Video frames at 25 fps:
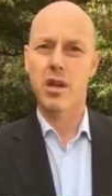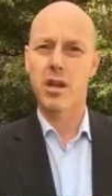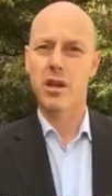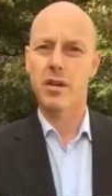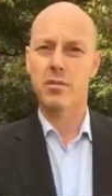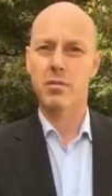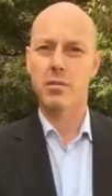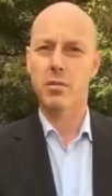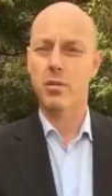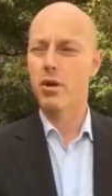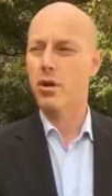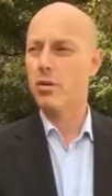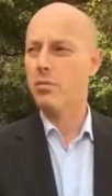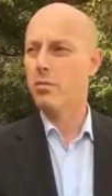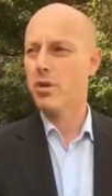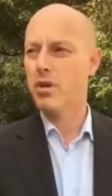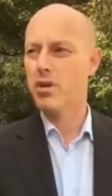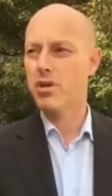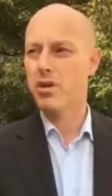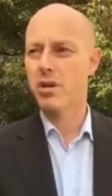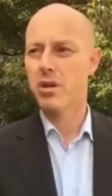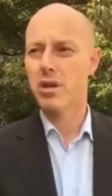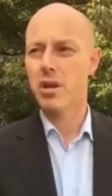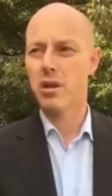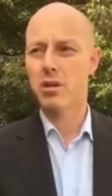thing as
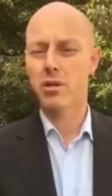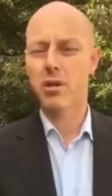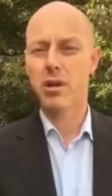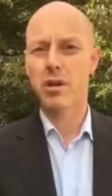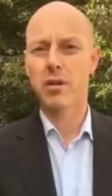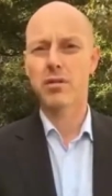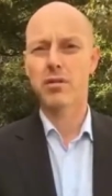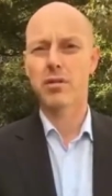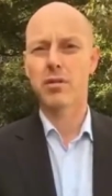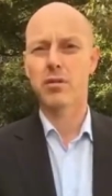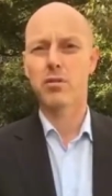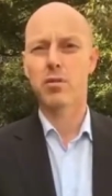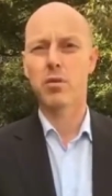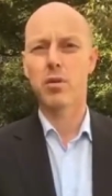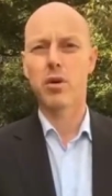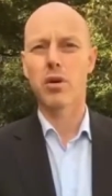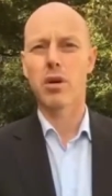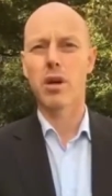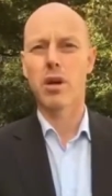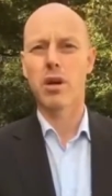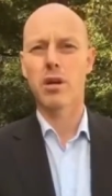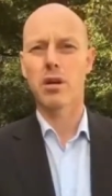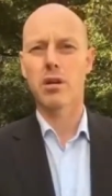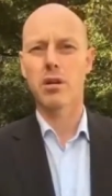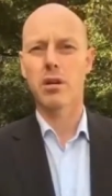prohibition, then you can start
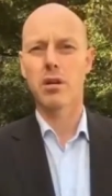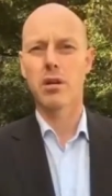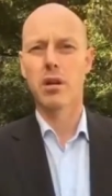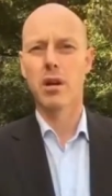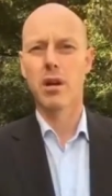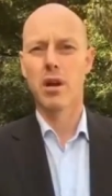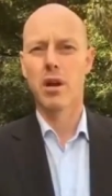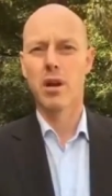working on